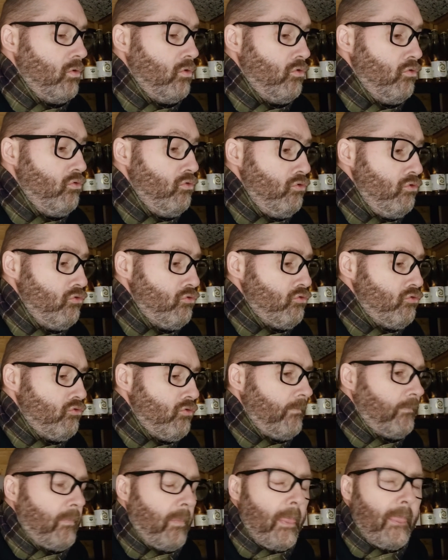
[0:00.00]

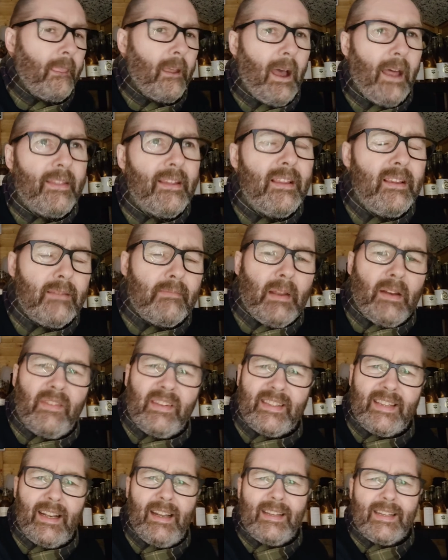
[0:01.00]
Ooh. I think there's a bit of
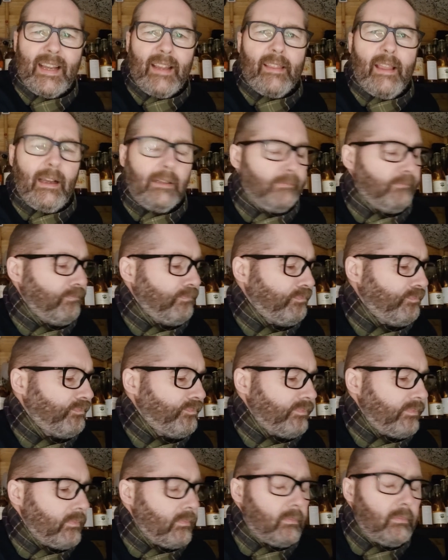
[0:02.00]
acidity in there,
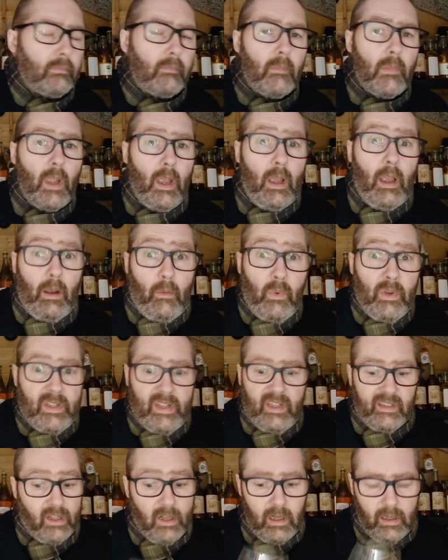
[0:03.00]

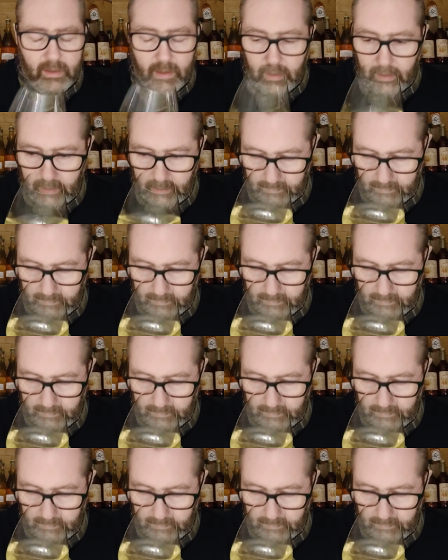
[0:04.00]
which is good.